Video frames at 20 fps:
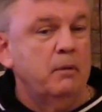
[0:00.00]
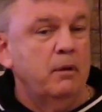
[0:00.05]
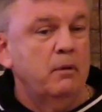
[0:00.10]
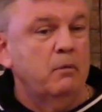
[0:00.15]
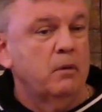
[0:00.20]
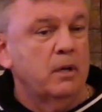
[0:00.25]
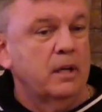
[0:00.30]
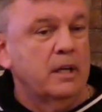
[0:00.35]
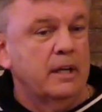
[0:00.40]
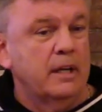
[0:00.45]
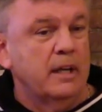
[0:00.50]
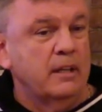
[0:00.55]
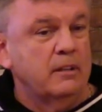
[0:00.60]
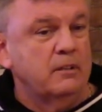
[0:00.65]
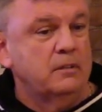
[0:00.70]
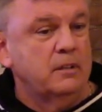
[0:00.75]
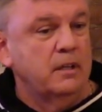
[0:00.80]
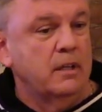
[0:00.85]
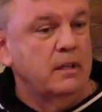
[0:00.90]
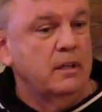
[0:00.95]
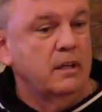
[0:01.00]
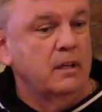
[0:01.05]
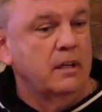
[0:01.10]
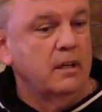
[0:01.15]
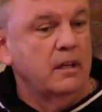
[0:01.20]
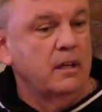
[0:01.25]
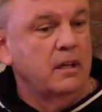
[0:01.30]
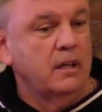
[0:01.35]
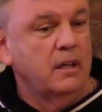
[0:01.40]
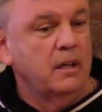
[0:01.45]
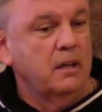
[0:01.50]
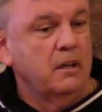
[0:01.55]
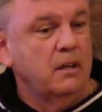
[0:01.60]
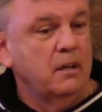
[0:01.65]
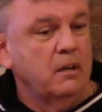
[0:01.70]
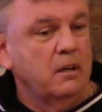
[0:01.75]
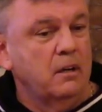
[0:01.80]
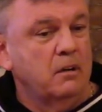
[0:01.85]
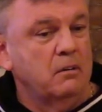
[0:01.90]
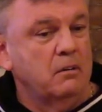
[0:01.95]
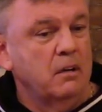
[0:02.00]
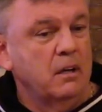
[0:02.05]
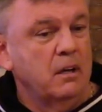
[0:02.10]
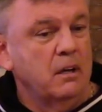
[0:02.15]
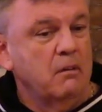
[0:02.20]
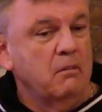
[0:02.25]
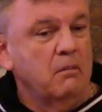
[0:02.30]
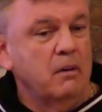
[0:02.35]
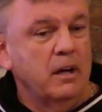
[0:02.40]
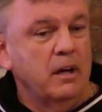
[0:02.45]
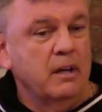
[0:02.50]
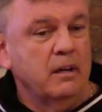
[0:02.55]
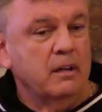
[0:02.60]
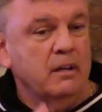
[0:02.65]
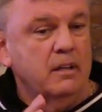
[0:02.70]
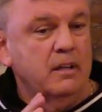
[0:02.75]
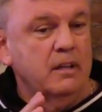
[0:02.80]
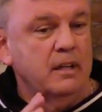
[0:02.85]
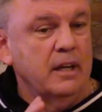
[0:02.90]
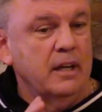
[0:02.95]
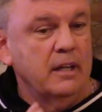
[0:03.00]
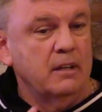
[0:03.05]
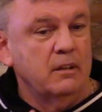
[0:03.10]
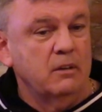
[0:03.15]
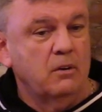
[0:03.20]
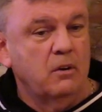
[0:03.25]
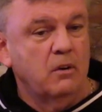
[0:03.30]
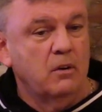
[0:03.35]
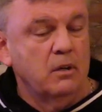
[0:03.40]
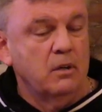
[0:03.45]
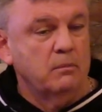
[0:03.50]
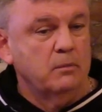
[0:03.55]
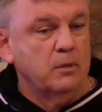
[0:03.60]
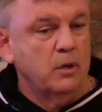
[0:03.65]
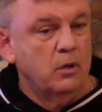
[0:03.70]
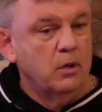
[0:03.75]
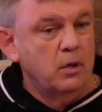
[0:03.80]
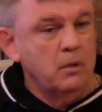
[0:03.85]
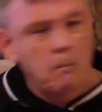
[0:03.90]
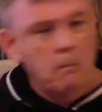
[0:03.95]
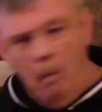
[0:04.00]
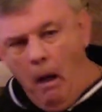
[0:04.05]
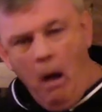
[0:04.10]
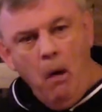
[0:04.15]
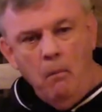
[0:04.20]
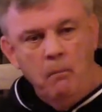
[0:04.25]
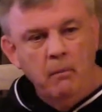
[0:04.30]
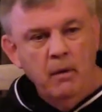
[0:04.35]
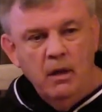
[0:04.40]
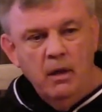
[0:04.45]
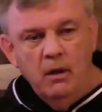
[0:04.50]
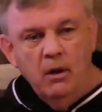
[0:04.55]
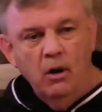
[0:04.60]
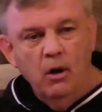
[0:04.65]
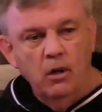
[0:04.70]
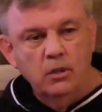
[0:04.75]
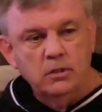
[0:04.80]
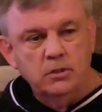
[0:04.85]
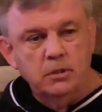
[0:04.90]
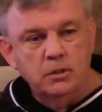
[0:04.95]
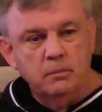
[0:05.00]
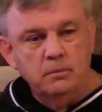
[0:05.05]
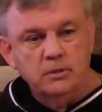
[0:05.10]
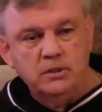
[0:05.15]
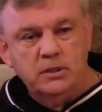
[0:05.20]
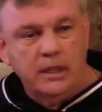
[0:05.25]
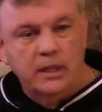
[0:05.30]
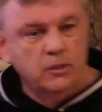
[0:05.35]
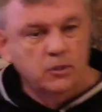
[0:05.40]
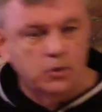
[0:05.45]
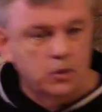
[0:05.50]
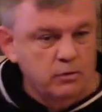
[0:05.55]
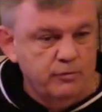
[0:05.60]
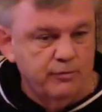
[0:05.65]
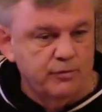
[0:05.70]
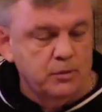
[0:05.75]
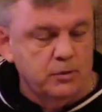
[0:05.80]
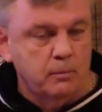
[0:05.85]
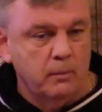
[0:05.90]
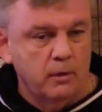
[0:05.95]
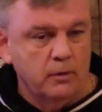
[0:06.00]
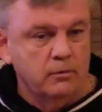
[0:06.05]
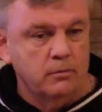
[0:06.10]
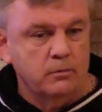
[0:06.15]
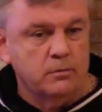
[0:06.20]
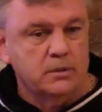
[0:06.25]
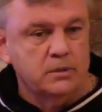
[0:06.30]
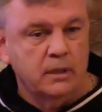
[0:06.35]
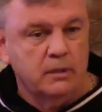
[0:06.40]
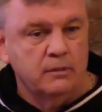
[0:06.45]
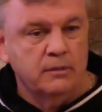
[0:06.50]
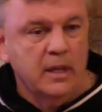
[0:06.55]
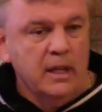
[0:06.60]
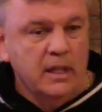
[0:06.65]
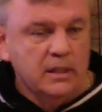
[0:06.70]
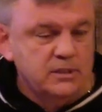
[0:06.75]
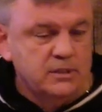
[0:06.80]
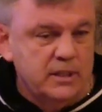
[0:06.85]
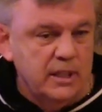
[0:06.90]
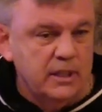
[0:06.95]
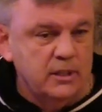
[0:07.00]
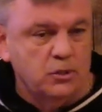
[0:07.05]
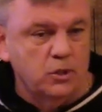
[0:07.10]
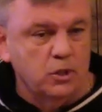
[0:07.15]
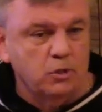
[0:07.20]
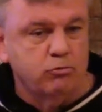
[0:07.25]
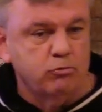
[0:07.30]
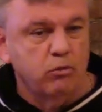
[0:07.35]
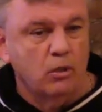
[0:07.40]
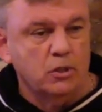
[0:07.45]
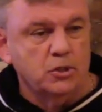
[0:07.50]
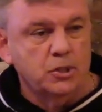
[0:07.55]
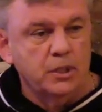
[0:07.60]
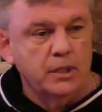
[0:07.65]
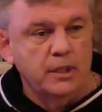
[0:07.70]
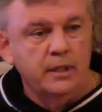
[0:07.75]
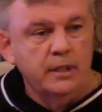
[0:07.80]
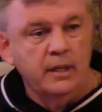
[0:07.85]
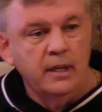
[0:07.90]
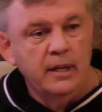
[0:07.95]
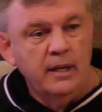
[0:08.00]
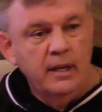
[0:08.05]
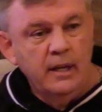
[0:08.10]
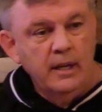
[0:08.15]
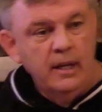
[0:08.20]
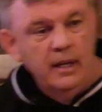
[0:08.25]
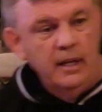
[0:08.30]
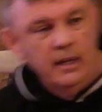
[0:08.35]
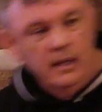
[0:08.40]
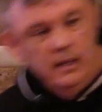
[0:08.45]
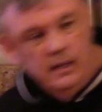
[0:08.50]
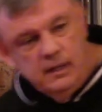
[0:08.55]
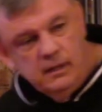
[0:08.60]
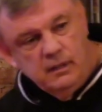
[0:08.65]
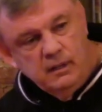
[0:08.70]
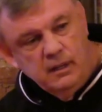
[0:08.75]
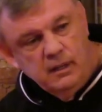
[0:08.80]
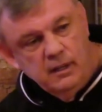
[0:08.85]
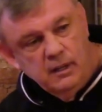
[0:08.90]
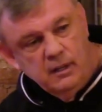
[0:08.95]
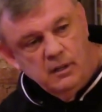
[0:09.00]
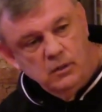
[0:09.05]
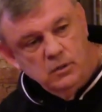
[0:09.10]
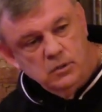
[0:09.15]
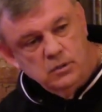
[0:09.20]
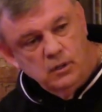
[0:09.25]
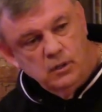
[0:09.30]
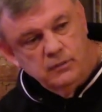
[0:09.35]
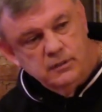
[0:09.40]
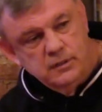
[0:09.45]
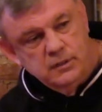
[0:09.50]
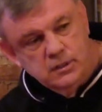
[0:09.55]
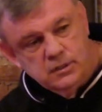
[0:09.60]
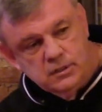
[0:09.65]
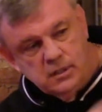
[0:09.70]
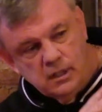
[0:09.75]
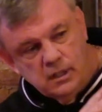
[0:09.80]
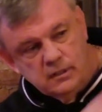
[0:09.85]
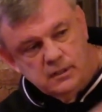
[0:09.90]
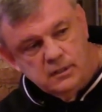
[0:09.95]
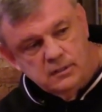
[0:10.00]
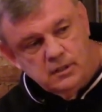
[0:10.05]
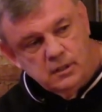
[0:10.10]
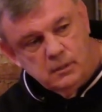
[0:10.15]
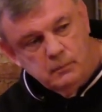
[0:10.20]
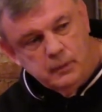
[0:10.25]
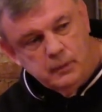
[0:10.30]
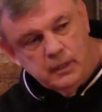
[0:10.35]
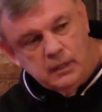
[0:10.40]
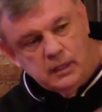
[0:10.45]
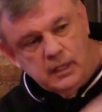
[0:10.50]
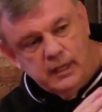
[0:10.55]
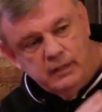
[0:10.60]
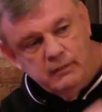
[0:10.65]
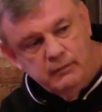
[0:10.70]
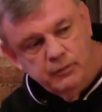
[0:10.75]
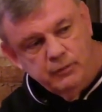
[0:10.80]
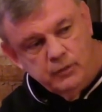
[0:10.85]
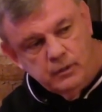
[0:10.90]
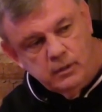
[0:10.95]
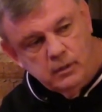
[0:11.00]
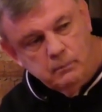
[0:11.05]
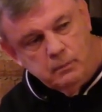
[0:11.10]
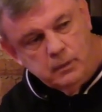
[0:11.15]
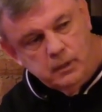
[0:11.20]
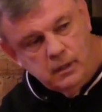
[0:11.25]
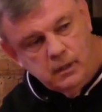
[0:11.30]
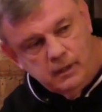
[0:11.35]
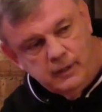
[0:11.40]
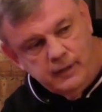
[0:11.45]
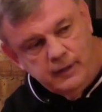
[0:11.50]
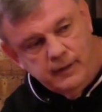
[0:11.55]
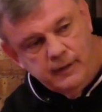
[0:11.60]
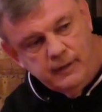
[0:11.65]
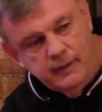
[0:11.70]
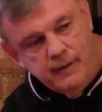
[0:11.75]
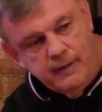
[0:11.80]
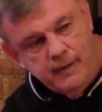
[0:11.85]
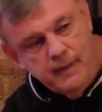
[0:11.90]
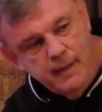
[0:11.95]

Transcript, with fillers: me of what Canelo did, you know, where Canelo caught him the hook. Boom! Hurts him. Instead of just smothering himself, instead of just rushing in, he, he, he goes over. He says, oh, there's going to be a lane for an uppercut here.